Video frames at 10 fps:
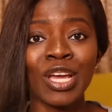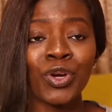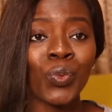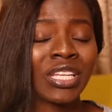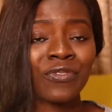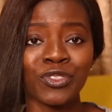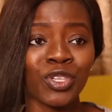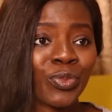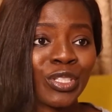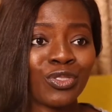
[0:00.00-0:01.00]
you're not waiting for
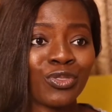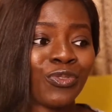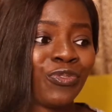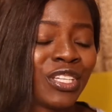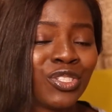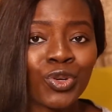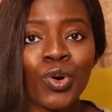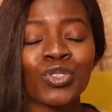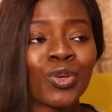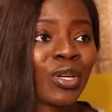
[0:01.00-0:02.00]
somebody to feed you
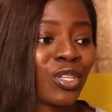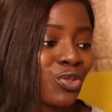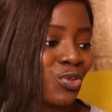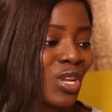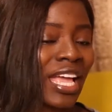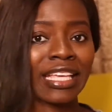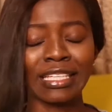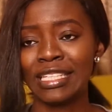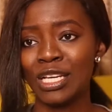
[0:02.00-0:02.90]
or somebody to like